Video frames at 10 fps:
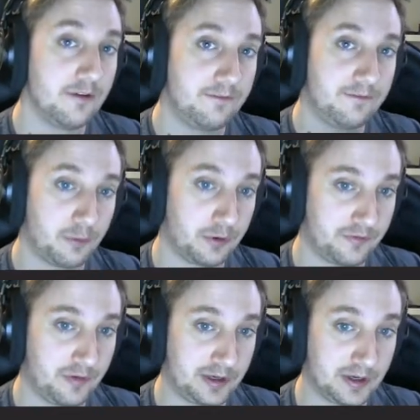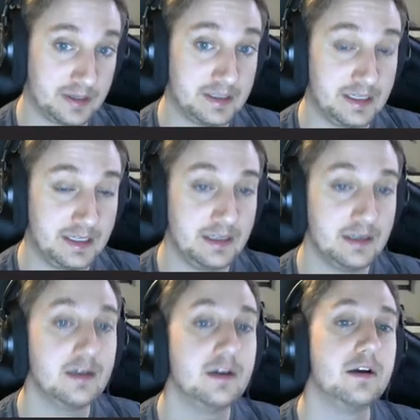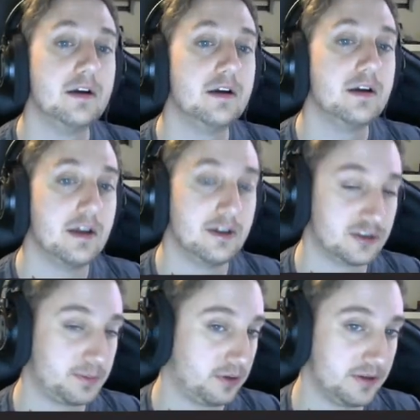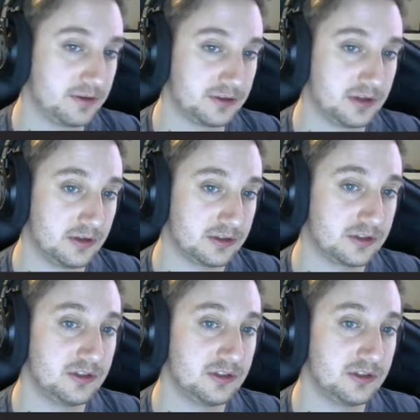fourth finger E, and just play those notes.